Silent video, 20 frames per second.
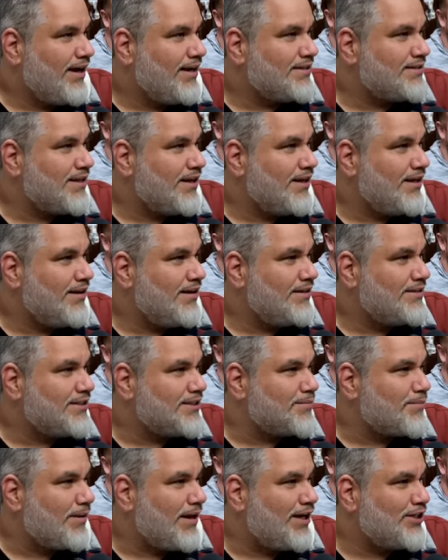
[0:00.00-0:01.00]
it's a it's a
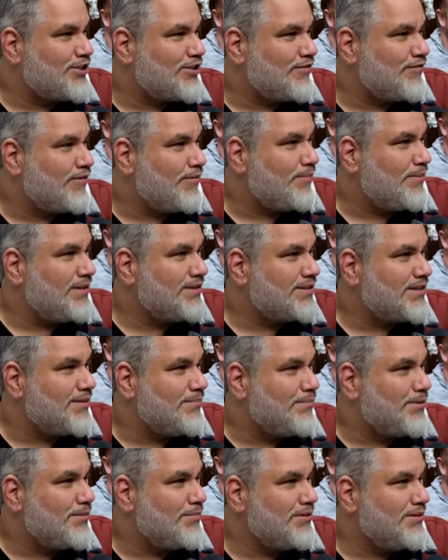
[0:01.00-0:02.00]
splasher for Minskin
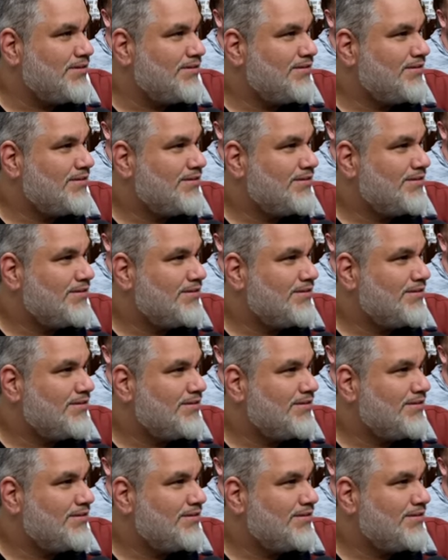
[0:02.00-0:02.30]
Boo Boo.